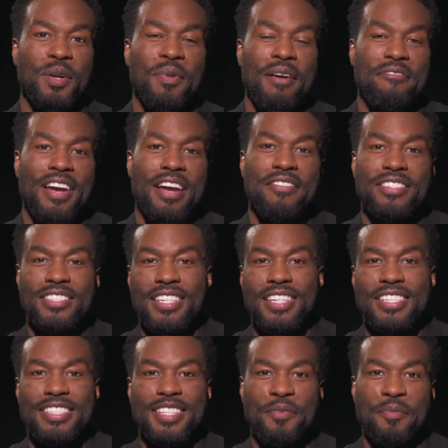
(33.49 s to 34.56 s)
of my favorite
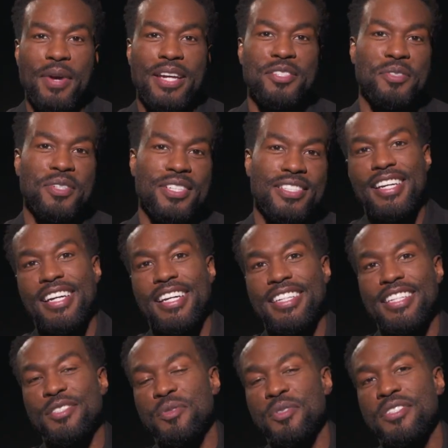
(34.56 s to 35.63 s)
scenes in The Matrix.
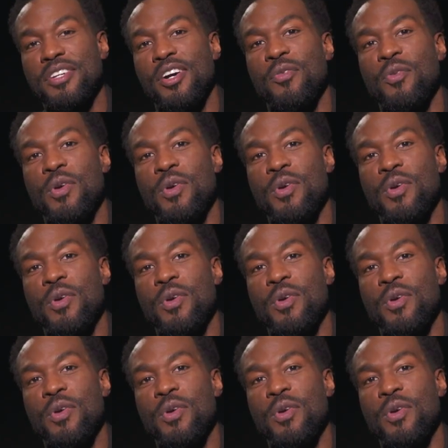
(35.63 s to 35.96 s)
And this was dope.